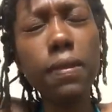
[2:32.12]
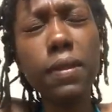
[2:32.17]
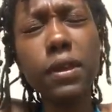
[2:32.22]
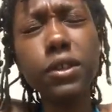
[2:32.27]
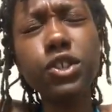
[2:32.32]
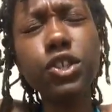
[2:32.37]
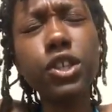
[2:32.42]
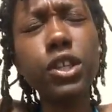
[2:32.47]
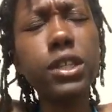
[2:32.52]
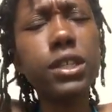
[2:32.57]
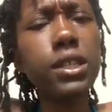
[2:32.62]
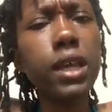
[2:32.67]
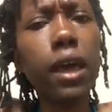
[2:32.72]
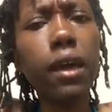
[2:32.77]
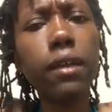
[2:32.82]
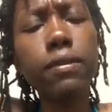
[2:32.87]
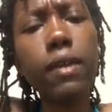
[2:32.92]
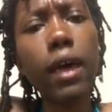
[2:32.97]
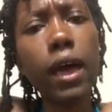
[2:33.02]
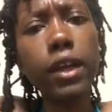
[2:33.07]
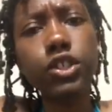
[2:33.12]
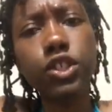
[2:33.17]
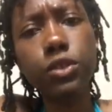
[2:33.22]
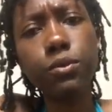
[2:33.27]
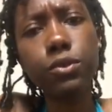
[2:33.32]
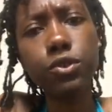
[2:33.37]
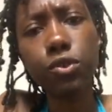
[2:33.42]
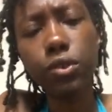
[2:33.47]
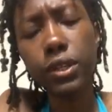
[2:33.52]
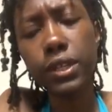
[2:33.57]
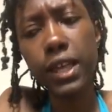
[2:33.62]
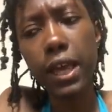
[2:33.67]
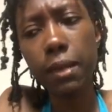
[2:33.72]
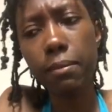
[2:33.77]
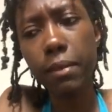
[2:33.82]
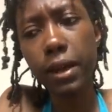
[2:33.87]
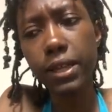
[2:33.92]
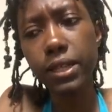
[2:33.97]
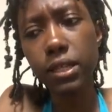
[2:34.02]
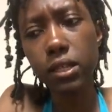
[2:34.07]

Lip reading: then she said that she was going to take my